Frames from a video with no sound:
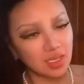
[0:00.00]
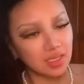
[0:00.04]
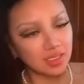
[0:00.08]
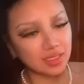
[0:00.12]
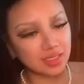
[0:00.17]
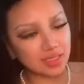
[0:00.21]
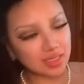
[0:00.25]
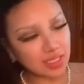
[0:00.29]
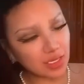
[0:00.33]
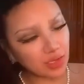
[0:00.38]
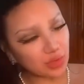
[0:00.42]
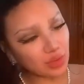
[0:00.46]

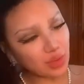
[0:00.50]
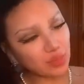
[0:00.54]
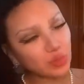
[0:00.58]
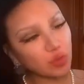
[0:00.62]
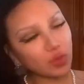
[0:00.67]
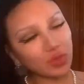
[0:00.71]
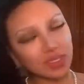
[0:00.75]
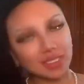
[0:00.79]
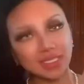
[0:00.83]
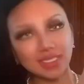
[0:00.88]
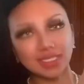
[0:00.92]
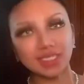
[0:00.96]
So I'm going
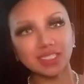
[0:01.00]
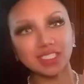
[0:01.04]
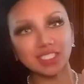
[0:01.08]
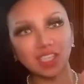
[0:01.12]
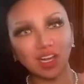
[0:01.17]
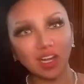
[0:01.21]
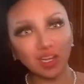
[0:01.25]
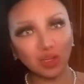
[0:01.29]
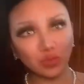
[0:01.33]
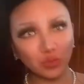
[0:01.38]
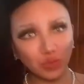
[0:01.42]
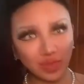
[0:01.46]
to
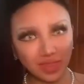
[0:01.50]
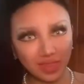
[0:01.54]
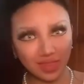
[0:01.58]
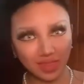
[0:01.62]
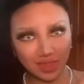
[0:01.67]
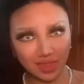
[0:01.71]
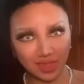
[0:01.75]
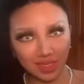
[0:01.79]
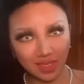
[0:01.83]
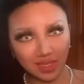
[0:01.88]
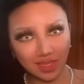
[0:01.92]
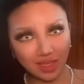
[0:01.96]
start with
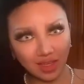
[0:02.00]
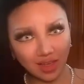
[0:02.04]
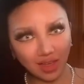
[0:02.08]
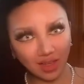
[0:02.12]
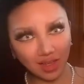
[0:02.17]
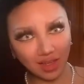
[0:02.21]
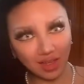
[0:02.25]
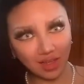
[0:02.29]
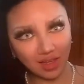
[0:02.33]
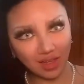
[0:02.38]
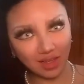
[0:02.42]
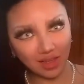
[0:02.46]
the
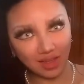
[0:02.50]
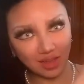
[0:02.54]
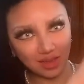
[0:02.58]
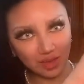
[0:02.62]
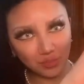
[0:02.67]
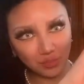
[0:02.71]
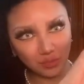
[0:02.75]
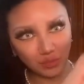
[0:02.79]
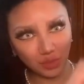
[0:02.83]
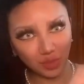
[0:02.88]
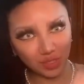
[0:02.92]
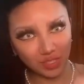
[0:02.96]

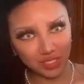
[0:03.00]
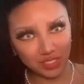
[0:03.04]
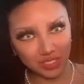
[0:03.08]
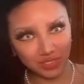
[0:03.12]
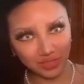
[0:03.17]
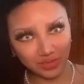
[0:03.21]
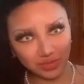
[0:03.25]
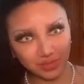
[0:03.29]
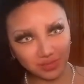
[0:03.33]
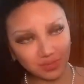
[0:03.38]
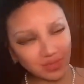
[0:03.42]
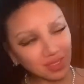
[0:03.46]
bottom